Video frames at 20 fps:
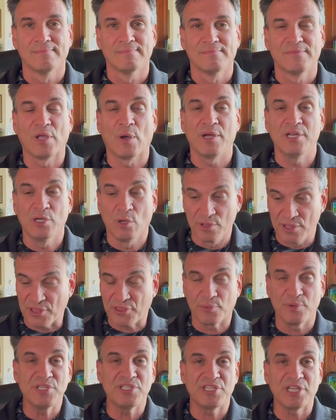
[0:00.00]
Now, I know the
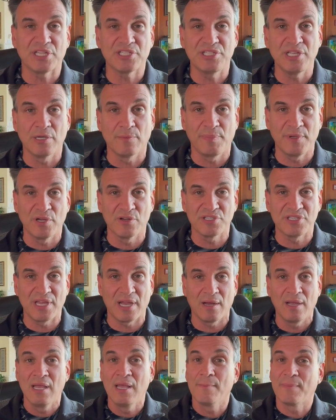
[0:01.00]
360 appears
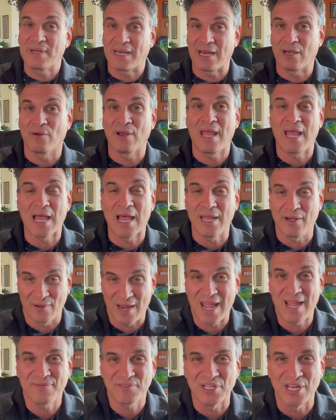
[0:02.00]
there, but I don't
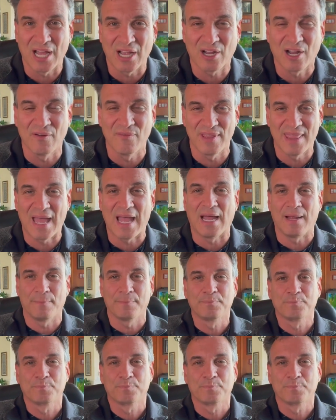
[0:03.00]
have to not cover that.